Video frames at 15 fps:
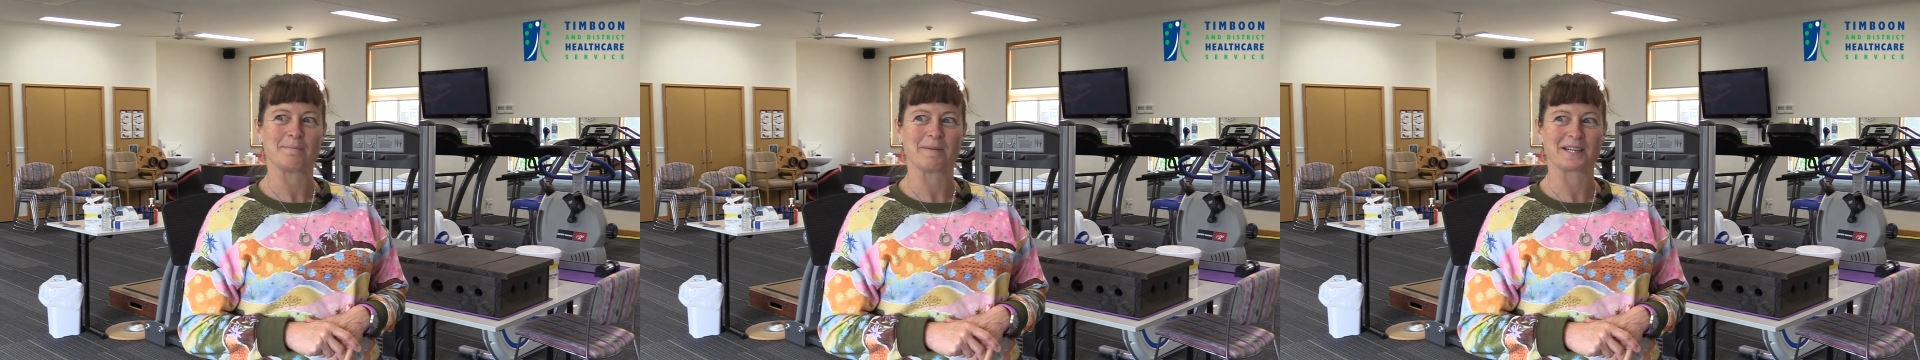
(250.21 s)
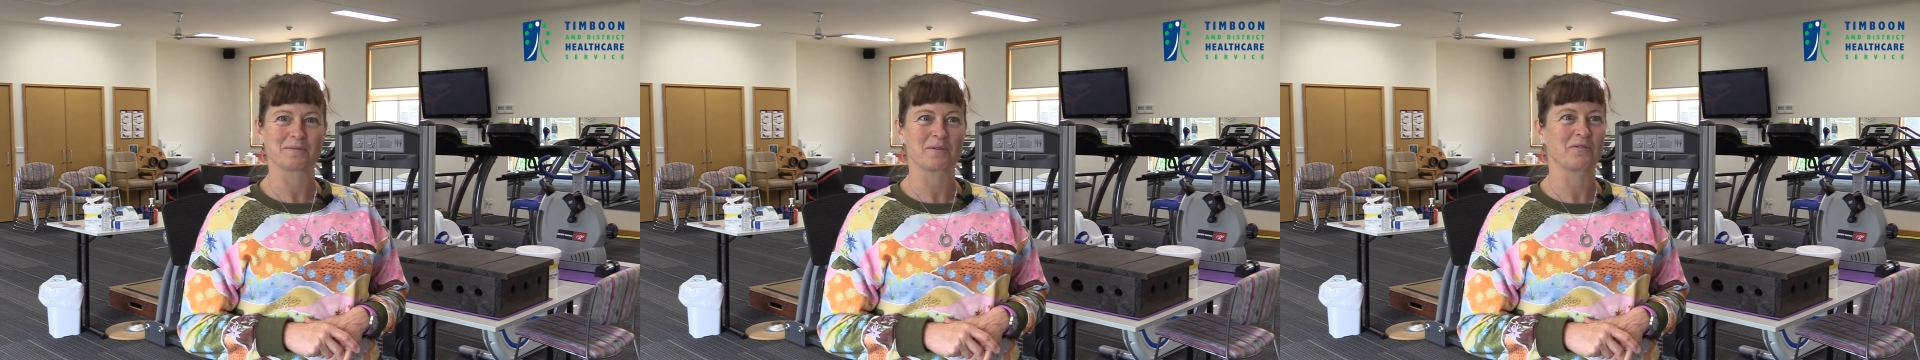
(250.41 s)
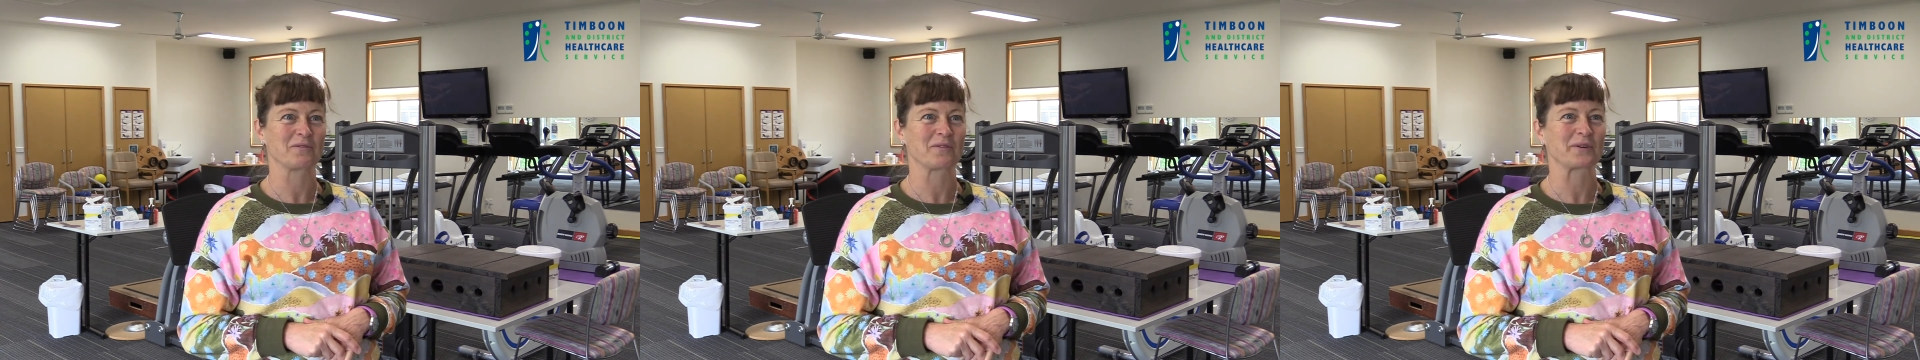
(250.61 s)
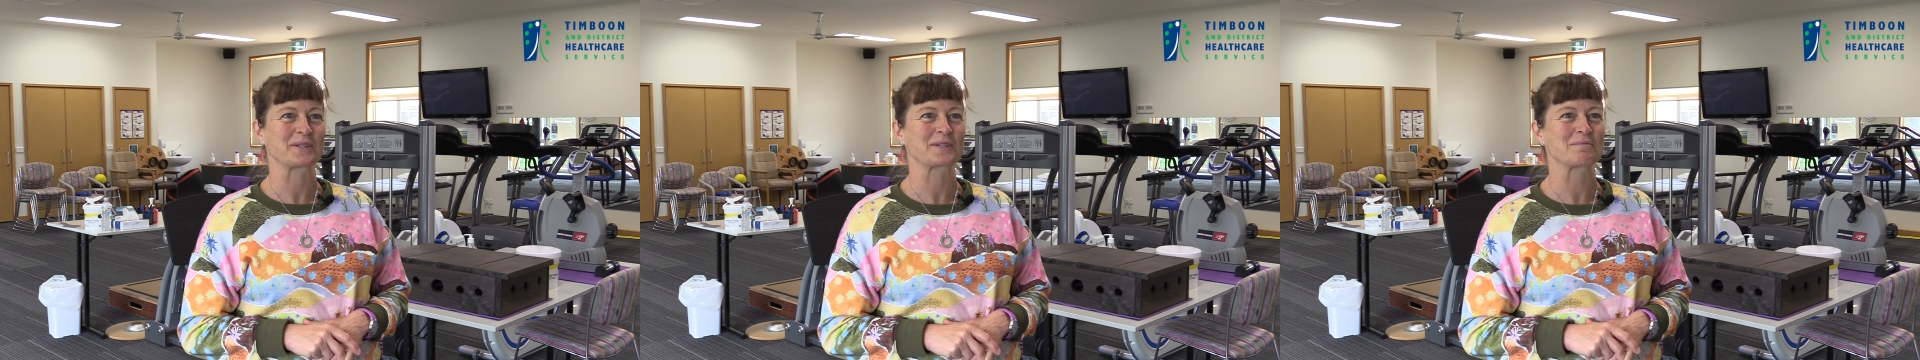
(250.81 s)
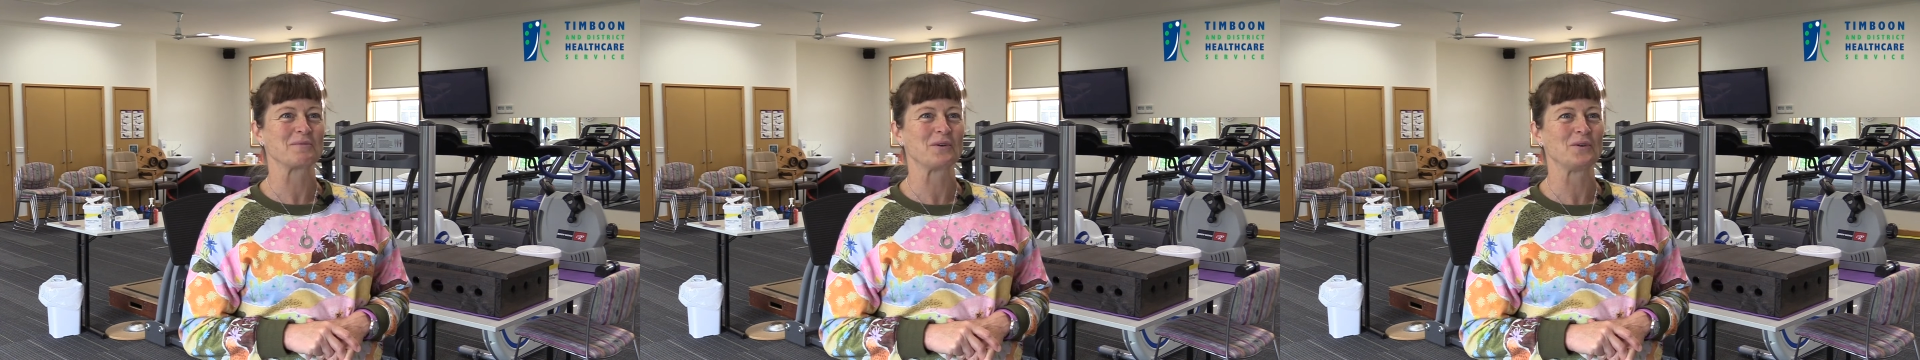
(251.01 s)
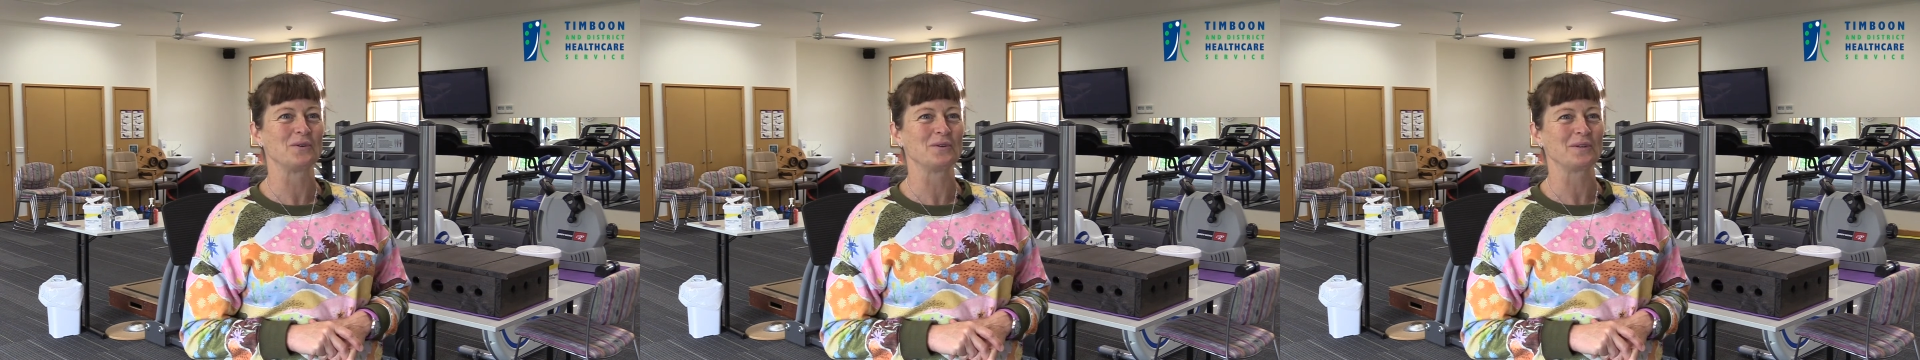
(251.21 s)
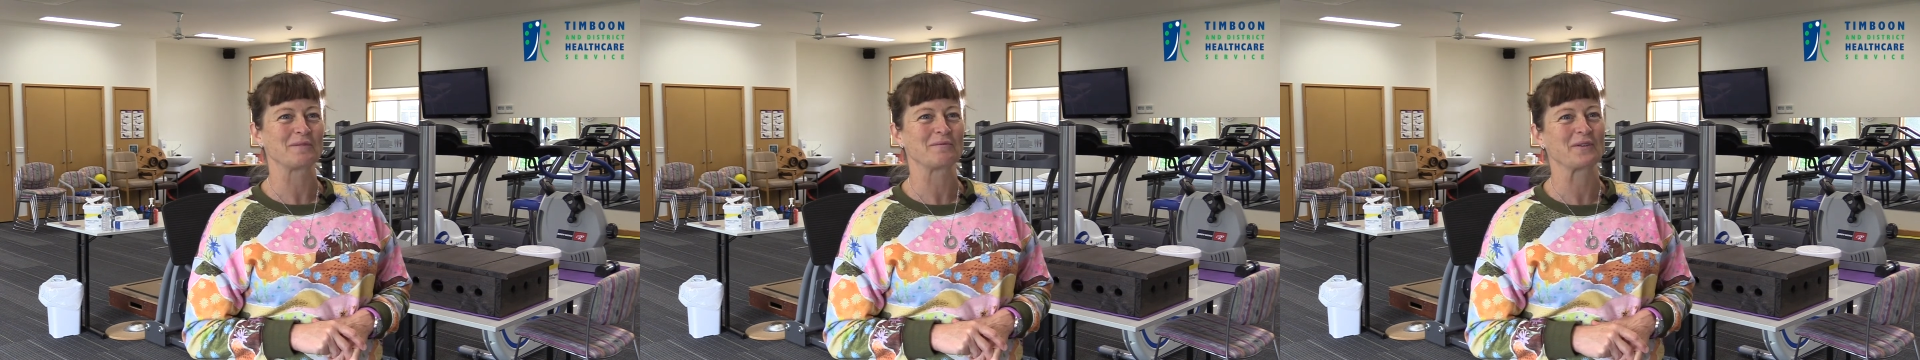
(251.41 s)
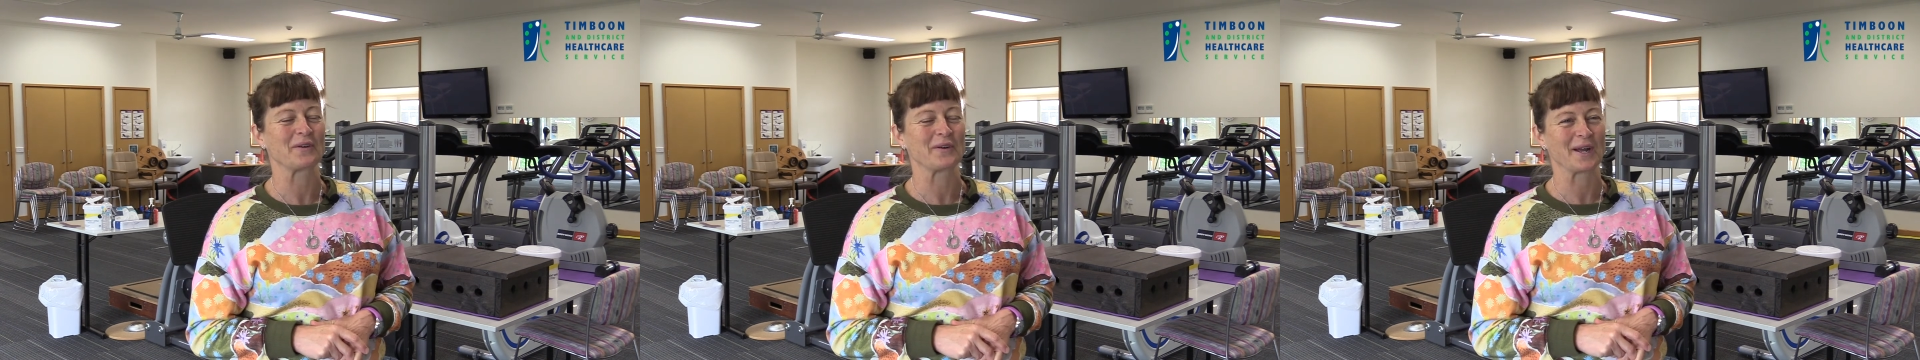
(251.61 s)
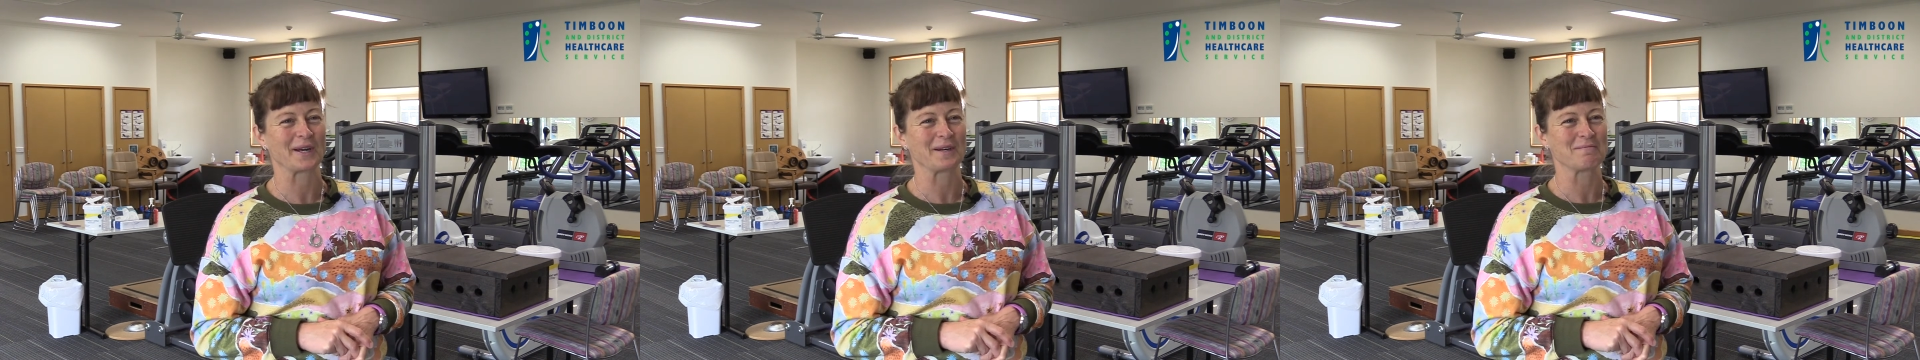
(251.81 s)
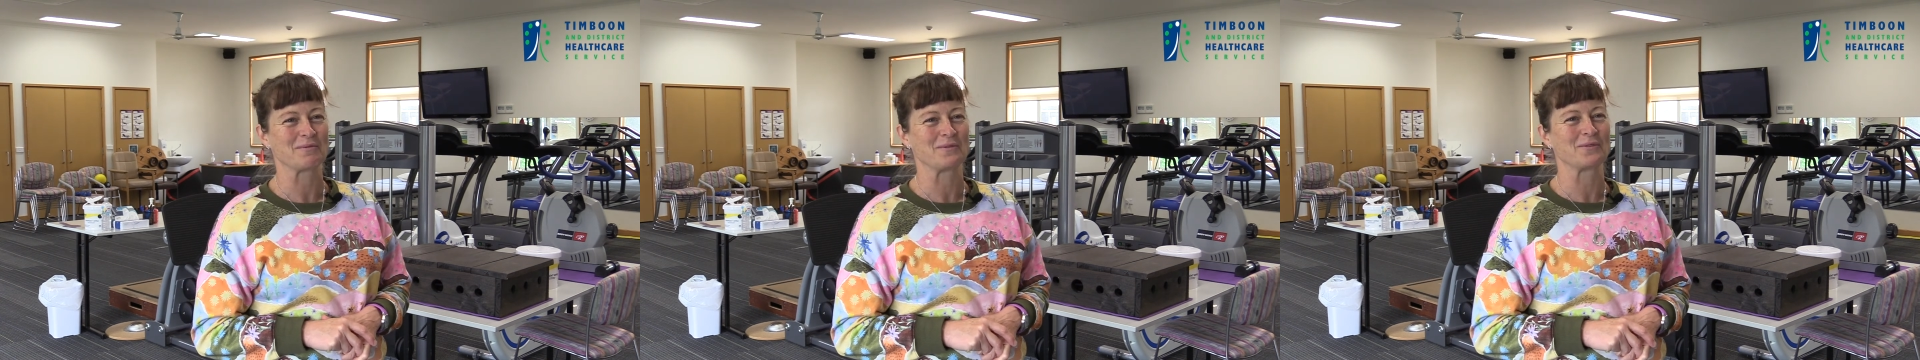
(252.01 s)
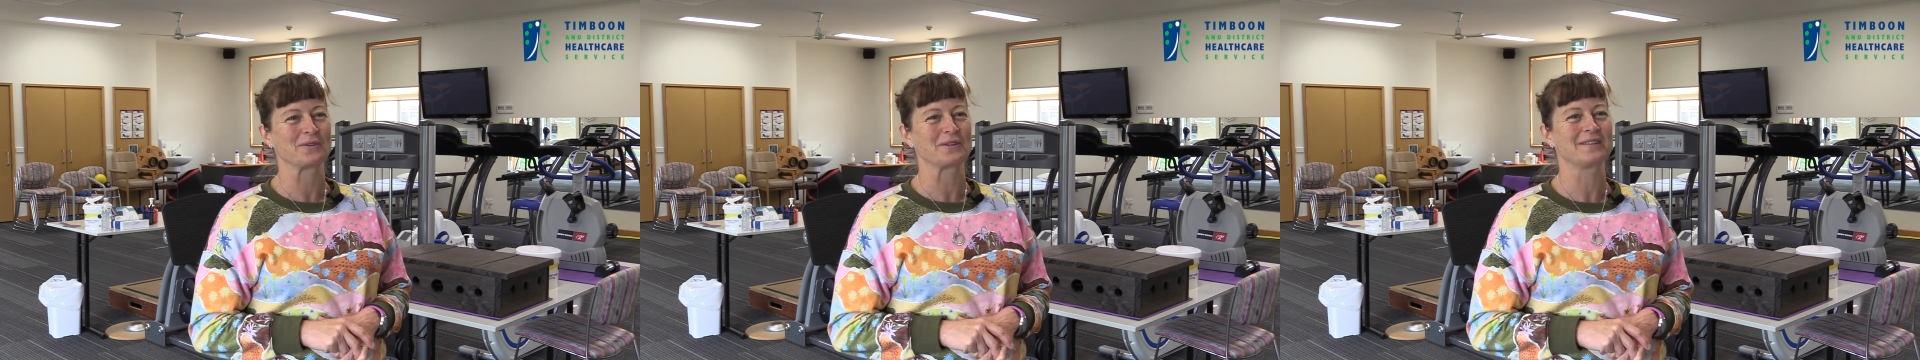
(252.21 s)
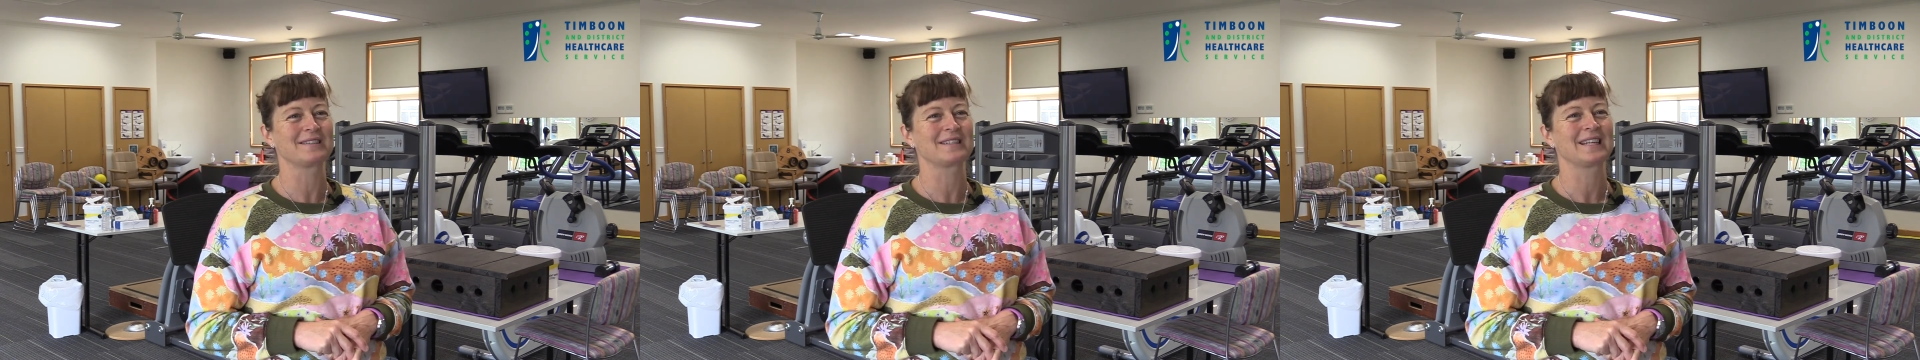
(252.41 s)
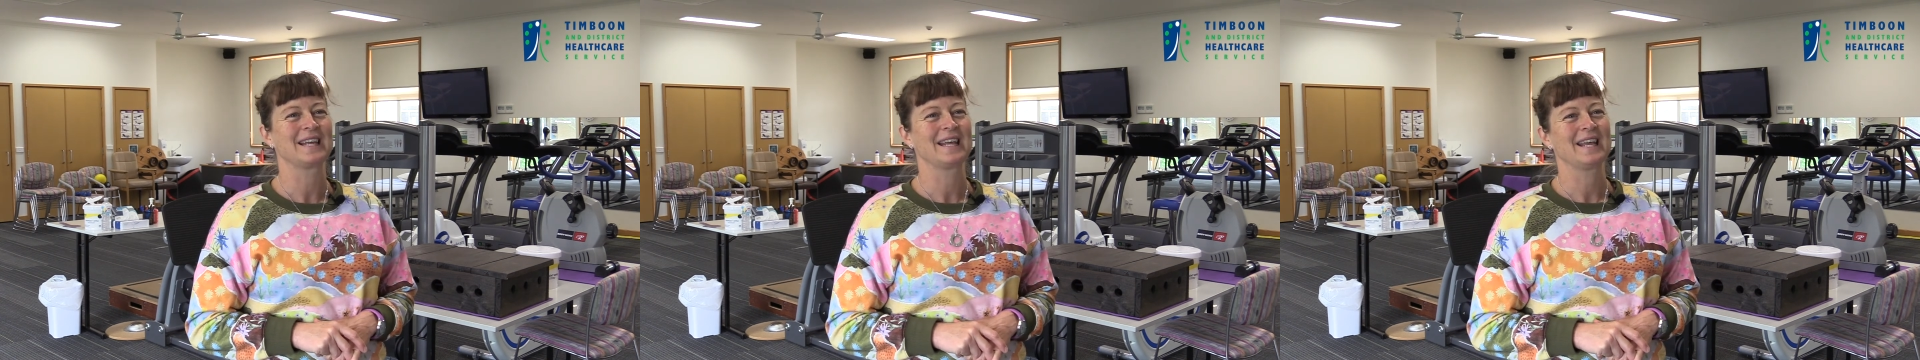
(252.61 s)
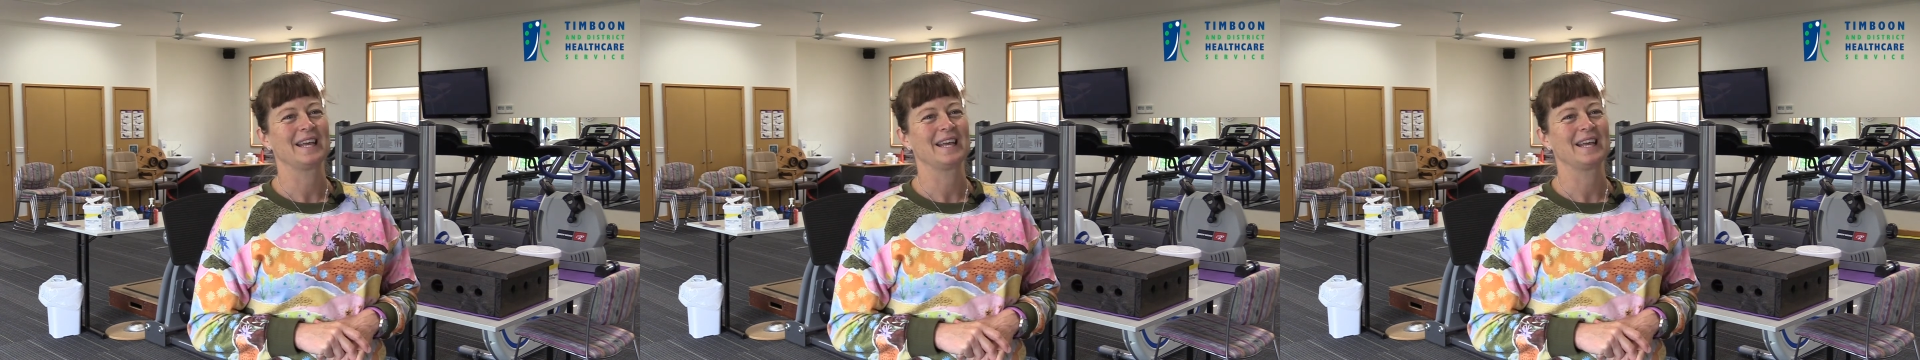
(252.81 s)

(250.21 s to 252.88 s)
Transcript: it makes me feel very small, very unimportant